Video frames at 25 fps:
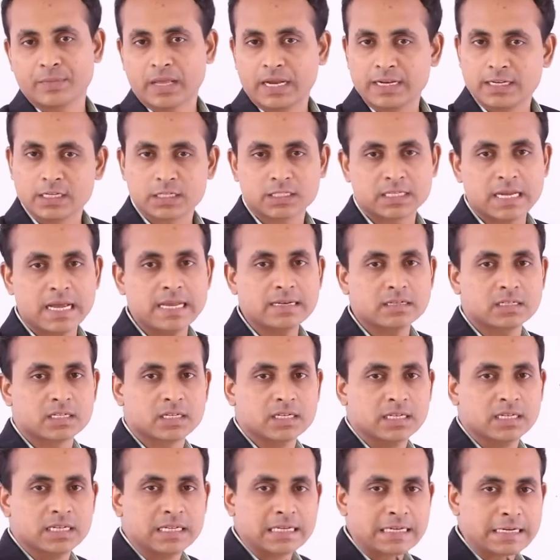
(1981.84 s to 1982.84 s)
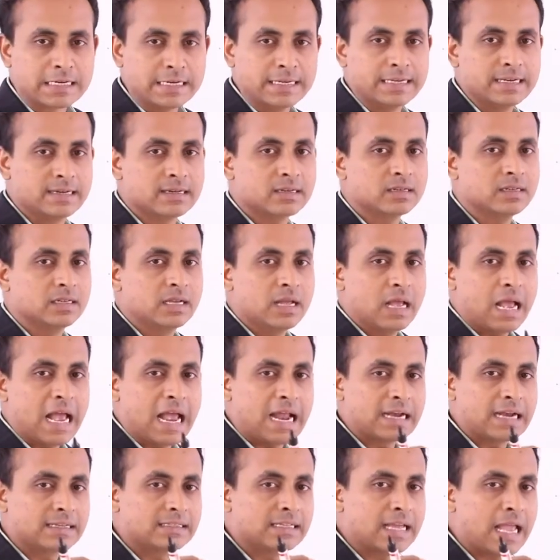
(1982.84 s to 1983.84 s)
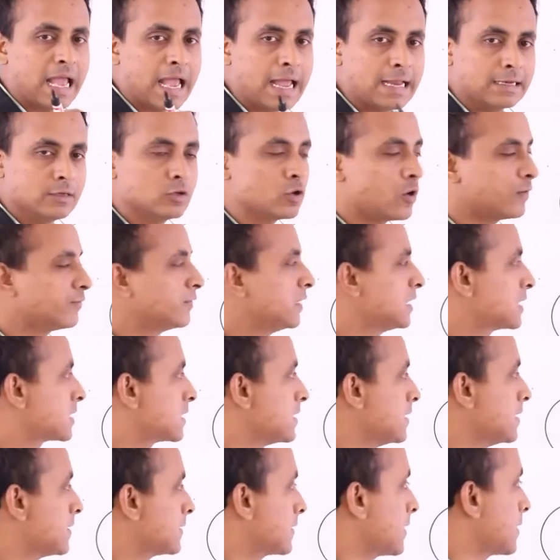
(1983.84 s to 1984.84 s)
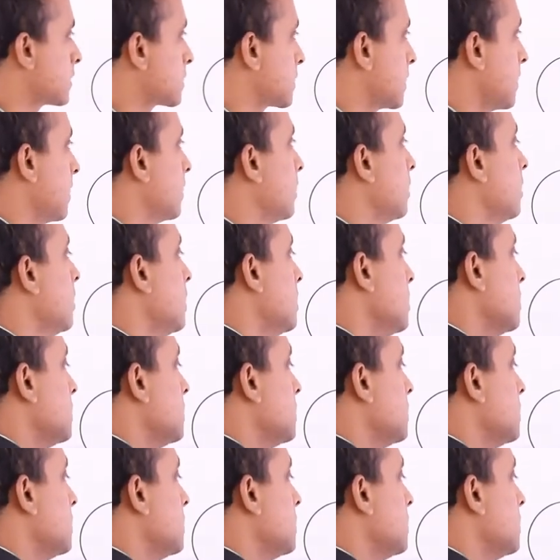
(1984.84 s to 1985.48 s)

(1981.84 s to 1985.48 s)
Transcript: Understand? Clear? At the end of this discussion,